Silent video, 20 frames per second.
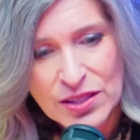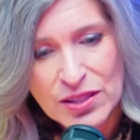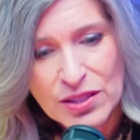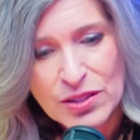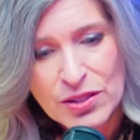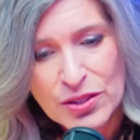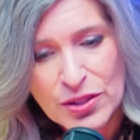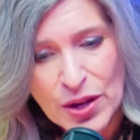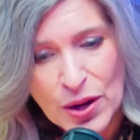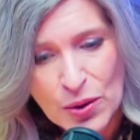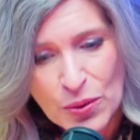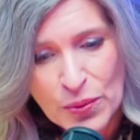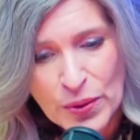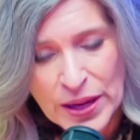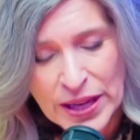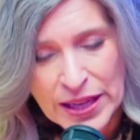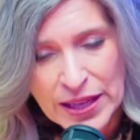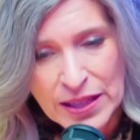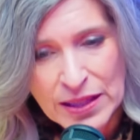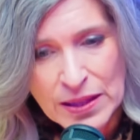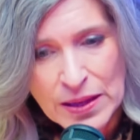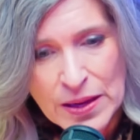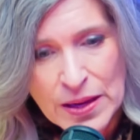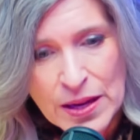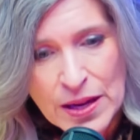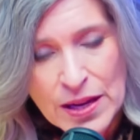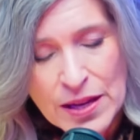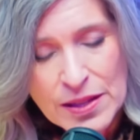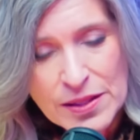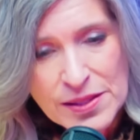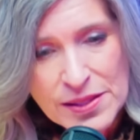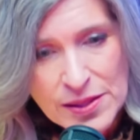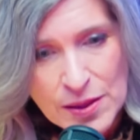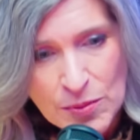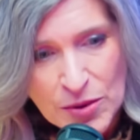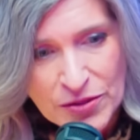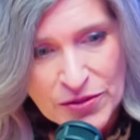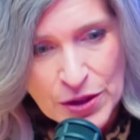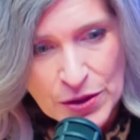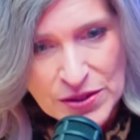knowing
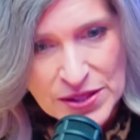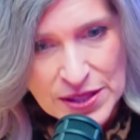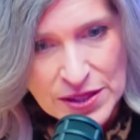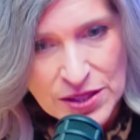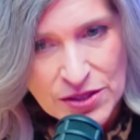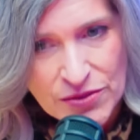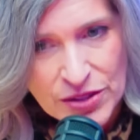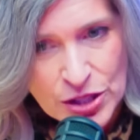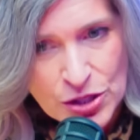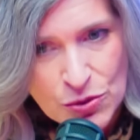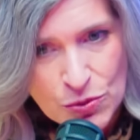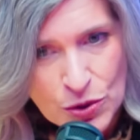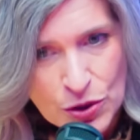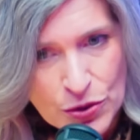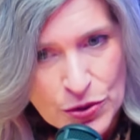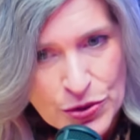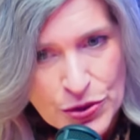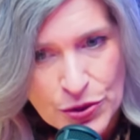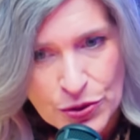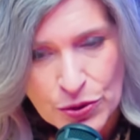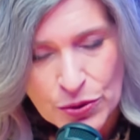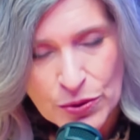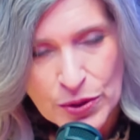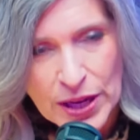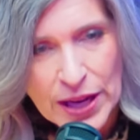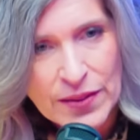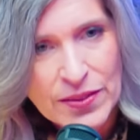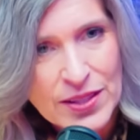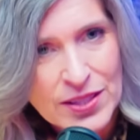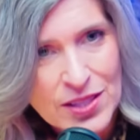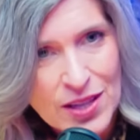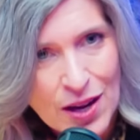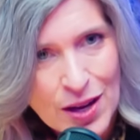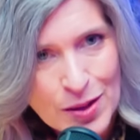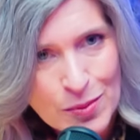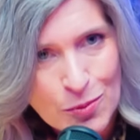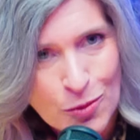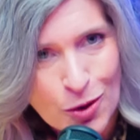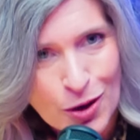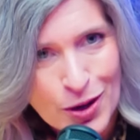some of those individuals who at the
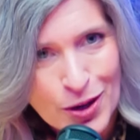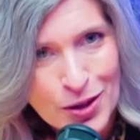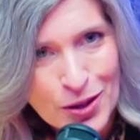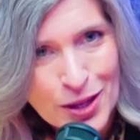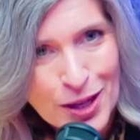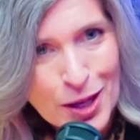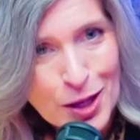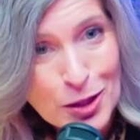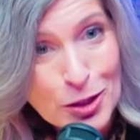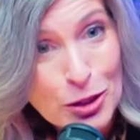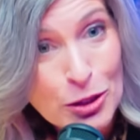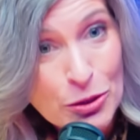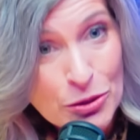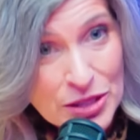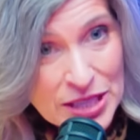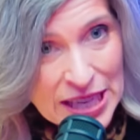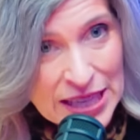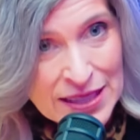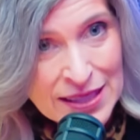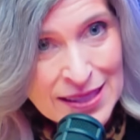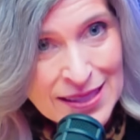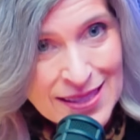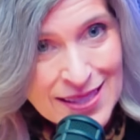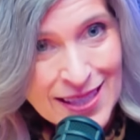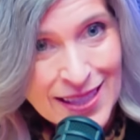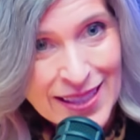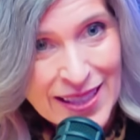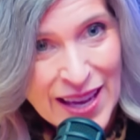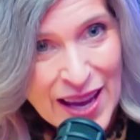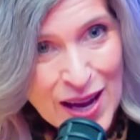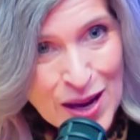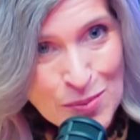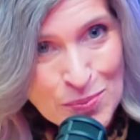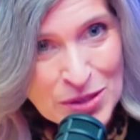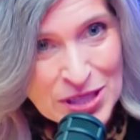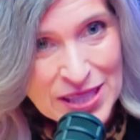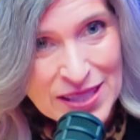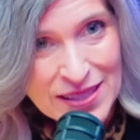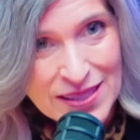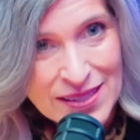time were lieutenants and
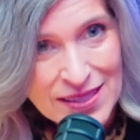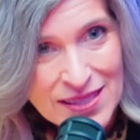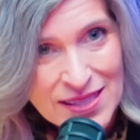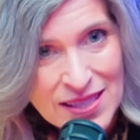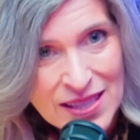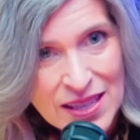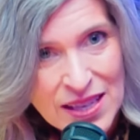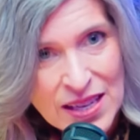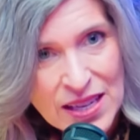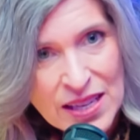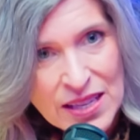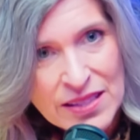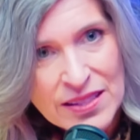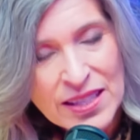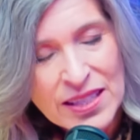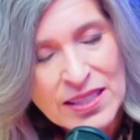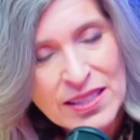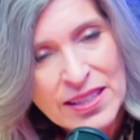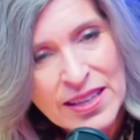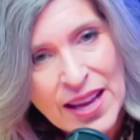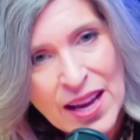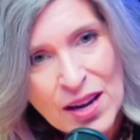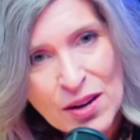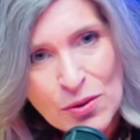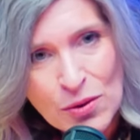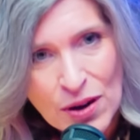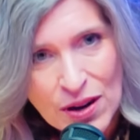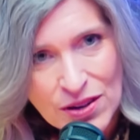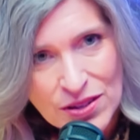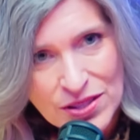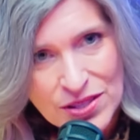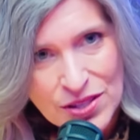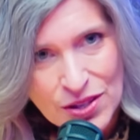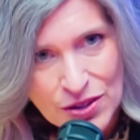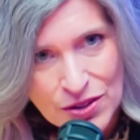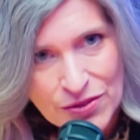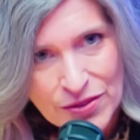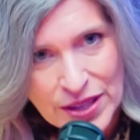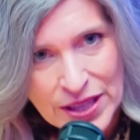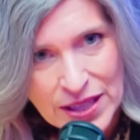captains that now are
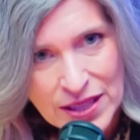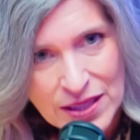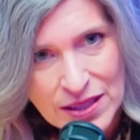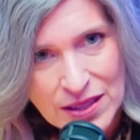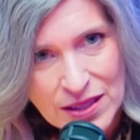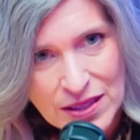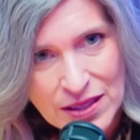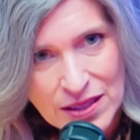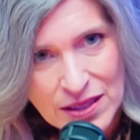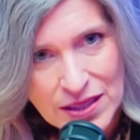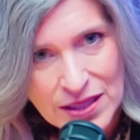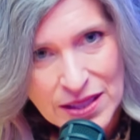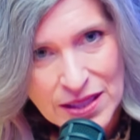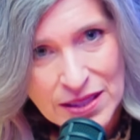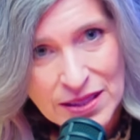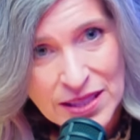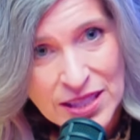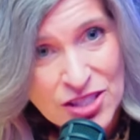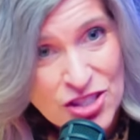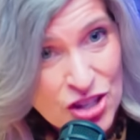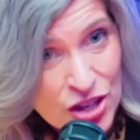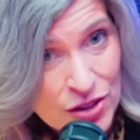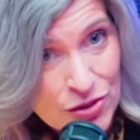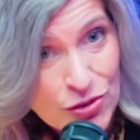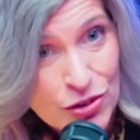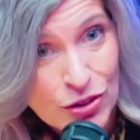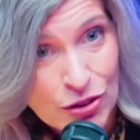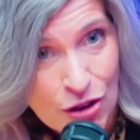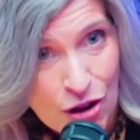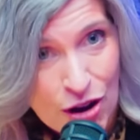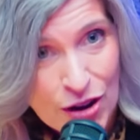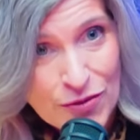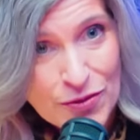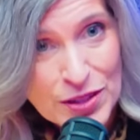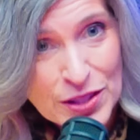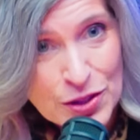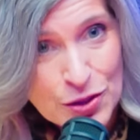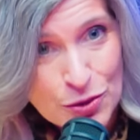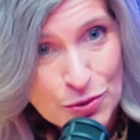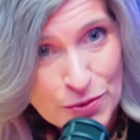serving in the general
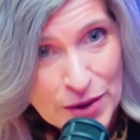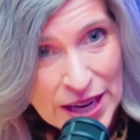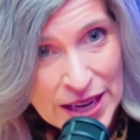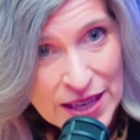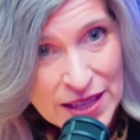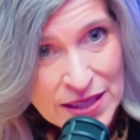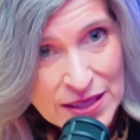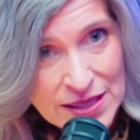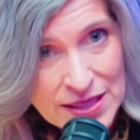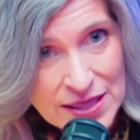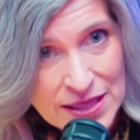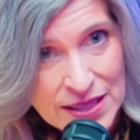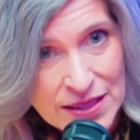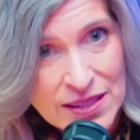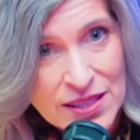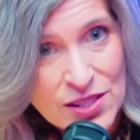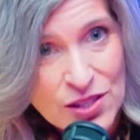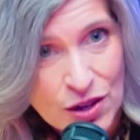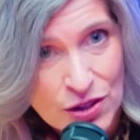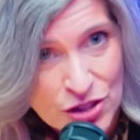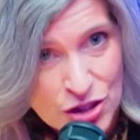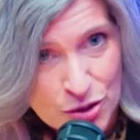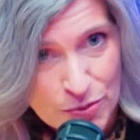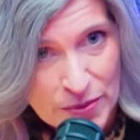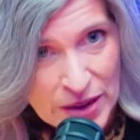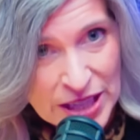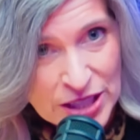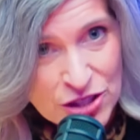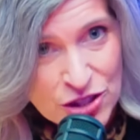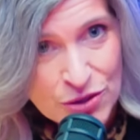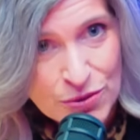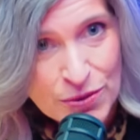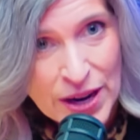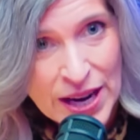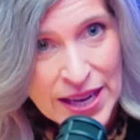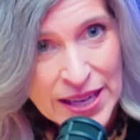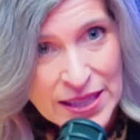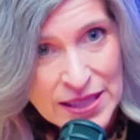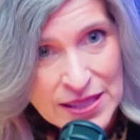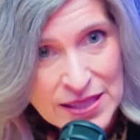officer ranks, in the sergeant major
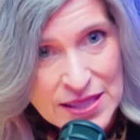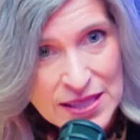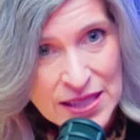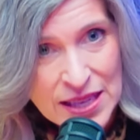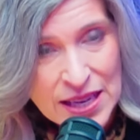ranks.